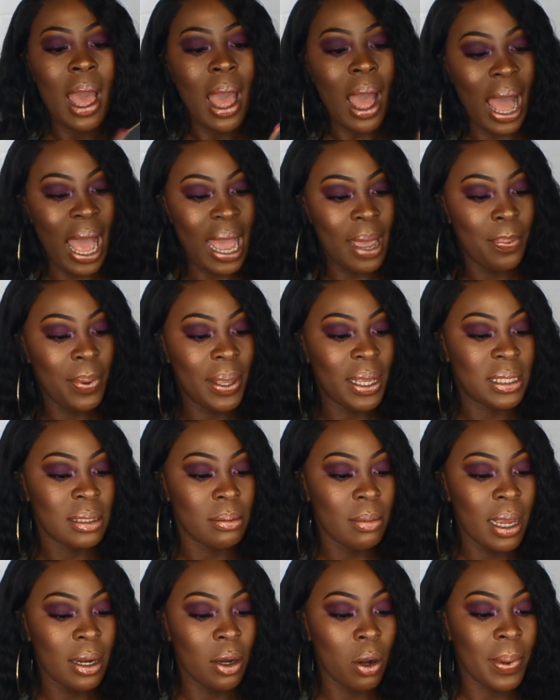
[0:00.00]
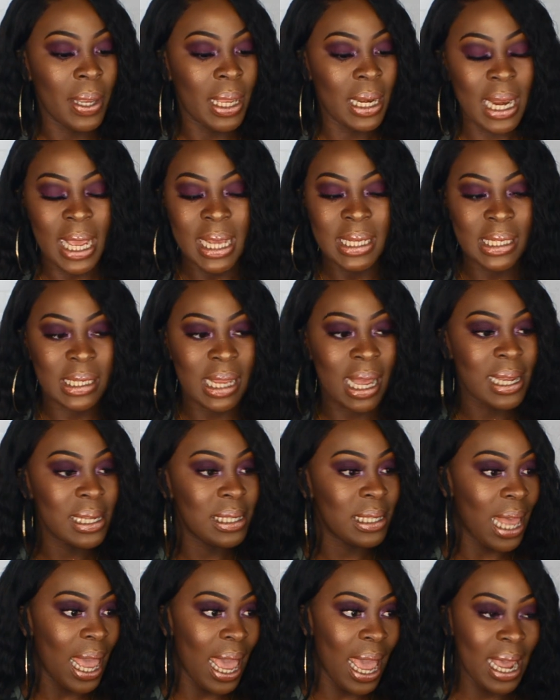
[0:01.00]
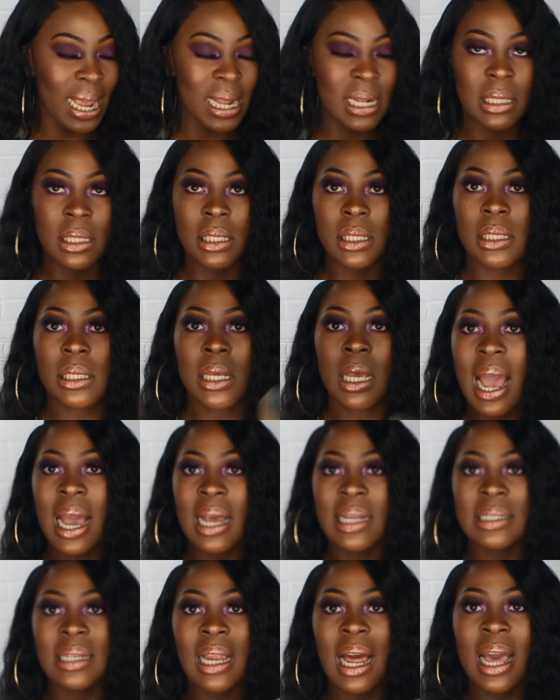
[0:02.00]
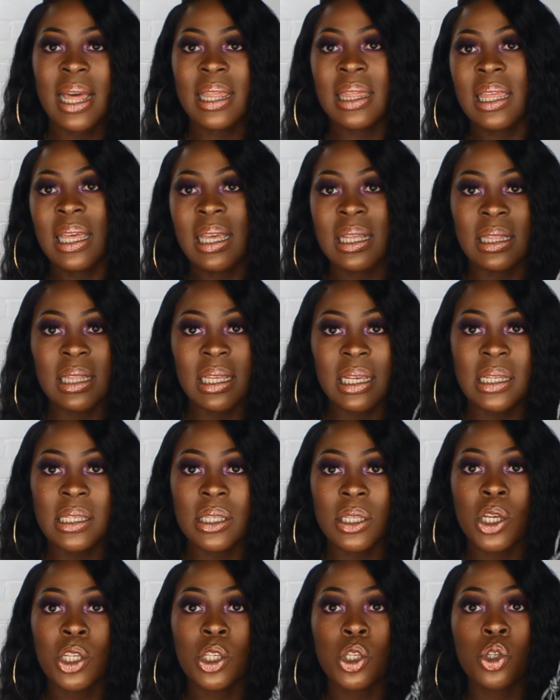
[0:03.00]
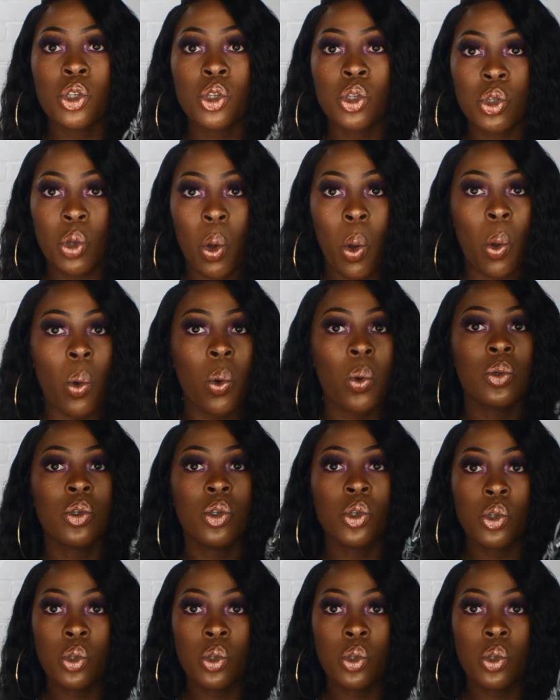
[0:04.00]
I picked mine up in a size 8 and I think these are so